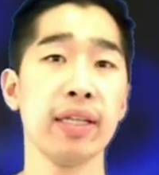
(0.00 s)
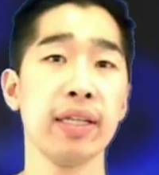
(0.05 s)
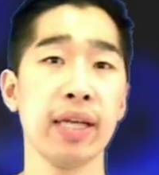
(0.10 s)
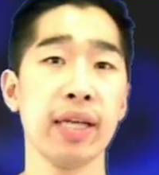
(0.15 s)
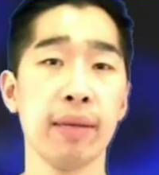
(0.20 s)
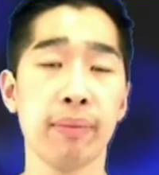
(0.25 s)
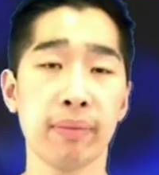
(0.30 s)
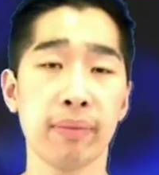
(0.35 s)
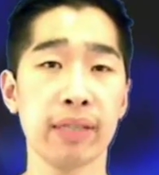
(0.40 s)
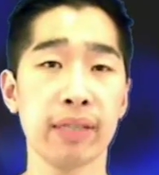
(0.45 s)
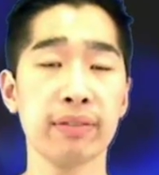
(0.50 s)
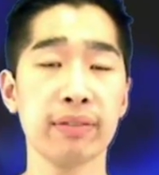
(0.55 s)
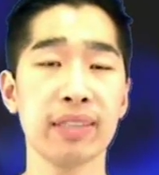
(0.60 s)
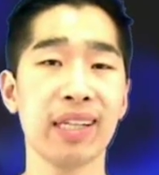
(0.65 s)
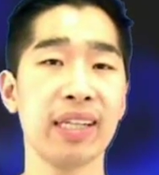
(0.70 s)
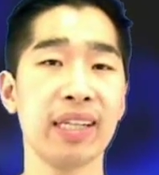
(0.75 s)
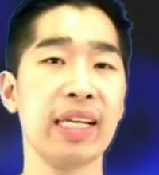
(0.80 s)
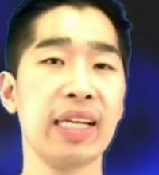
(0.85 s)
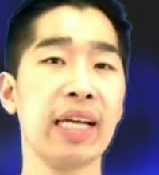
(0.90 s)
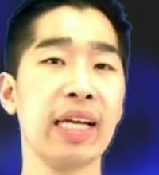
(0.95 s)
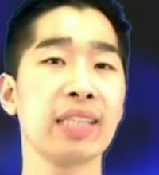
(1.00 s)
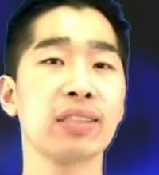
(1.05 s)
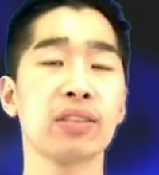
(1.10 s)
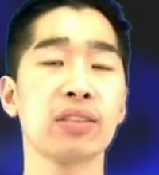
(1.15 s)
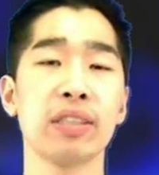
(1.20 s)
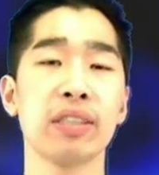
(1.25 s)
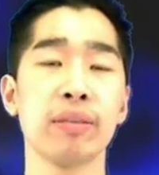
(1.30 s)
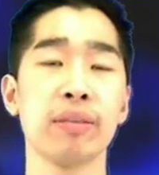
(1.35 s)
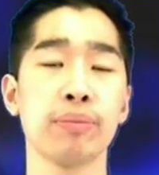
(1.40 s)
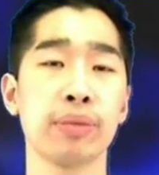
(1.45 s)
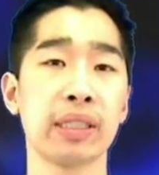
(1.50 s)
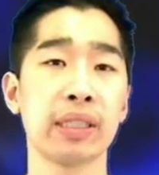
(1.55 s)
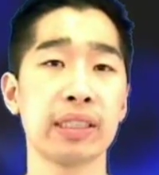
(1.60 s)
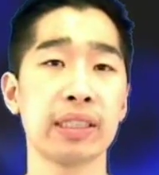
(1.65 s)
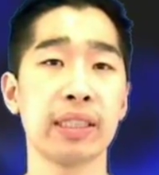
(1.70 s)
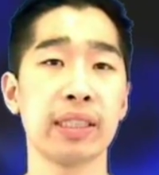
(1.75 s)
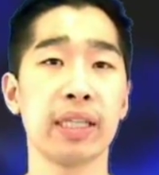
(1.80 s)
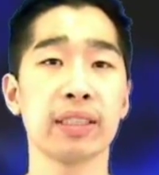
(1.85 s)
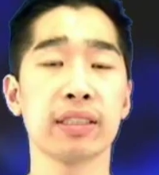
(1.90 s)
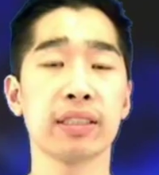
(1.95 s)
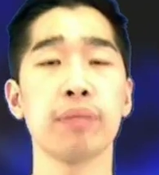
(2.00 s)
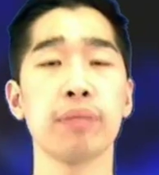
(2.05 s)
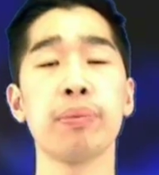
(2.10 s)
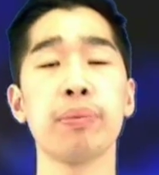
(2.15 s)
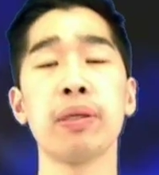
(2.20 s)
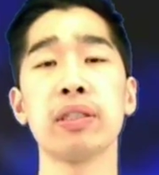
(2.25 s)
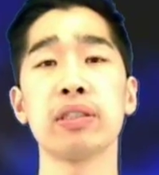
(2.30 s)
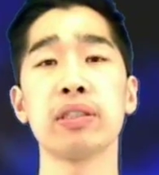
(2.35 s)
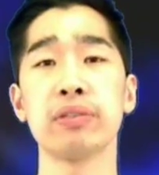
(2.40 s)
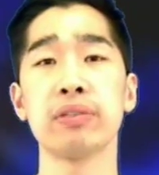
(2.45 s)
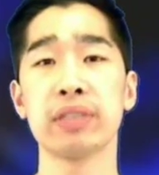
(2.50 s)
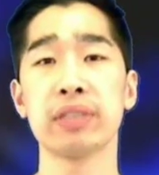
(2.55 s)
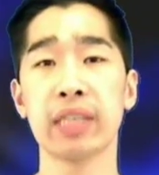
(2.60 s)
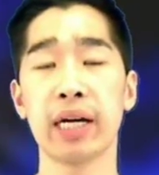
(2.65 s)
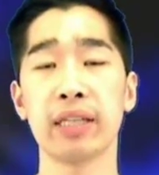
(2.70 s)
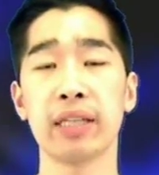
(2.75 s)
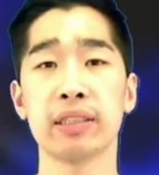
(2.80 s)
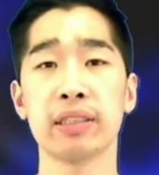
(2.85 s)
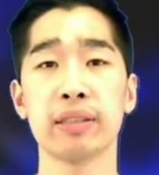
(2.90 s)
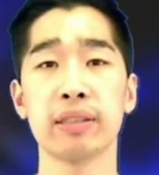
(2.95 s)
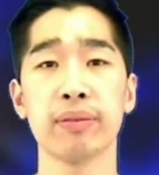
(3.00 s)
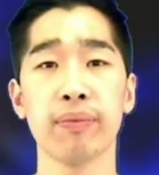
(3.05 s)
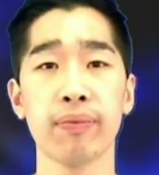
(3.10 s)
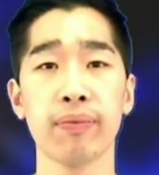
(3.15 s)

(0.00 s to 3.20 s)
It gives that extra impression that it's got a personal touch.